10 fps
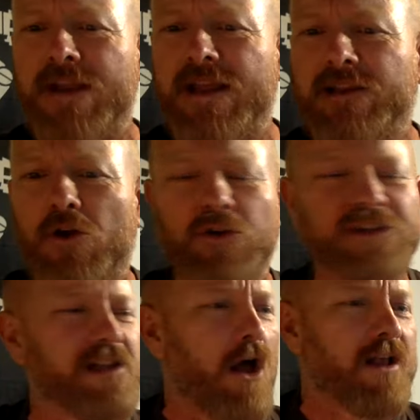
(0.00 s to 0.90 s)
It
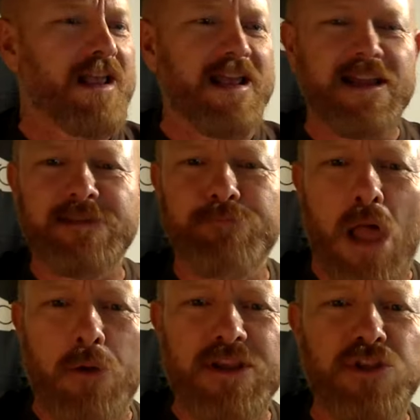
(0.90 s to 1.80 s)
looks like it is
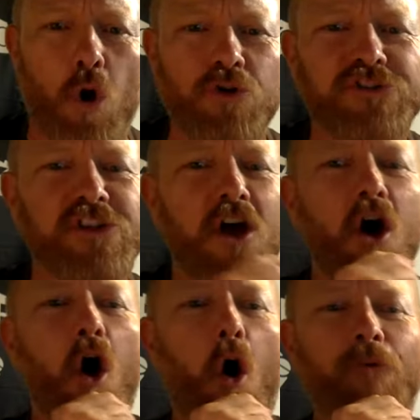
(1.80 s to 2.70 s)
blowing dogs
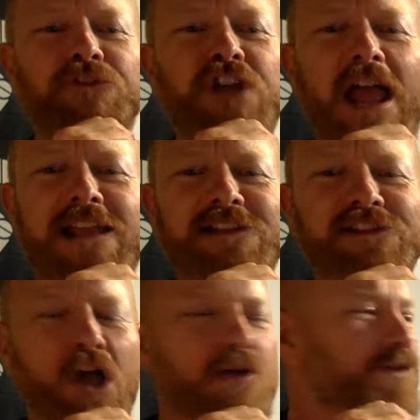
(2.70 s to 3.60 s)
off
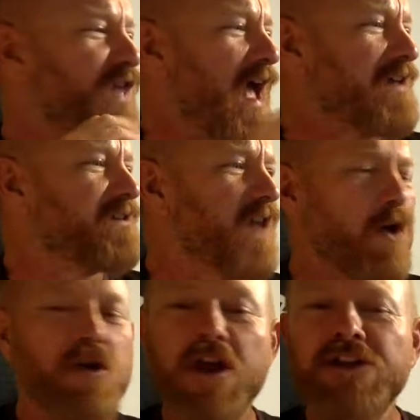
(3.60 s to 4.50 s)
chains over there,
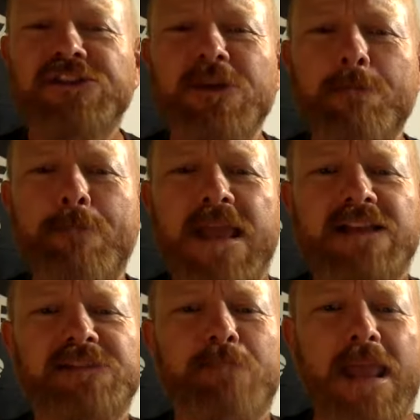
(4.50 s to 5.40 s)
so some
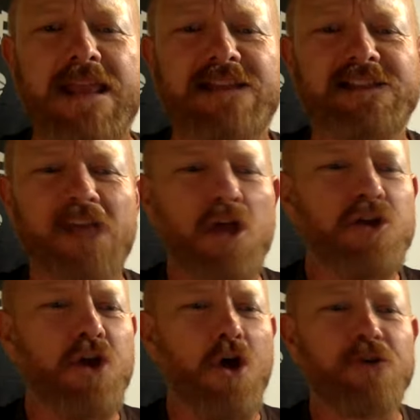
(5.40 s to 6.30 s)
big speeds
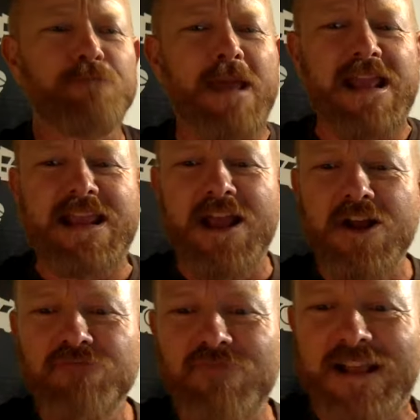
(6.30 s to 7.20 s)
could be
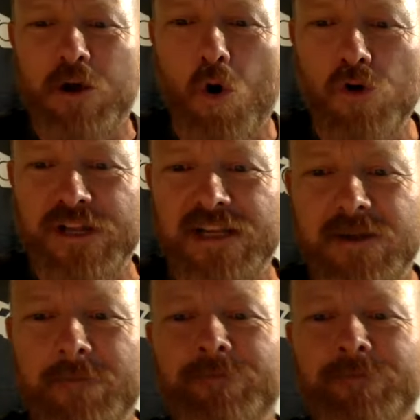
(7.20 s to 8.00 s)
recorded.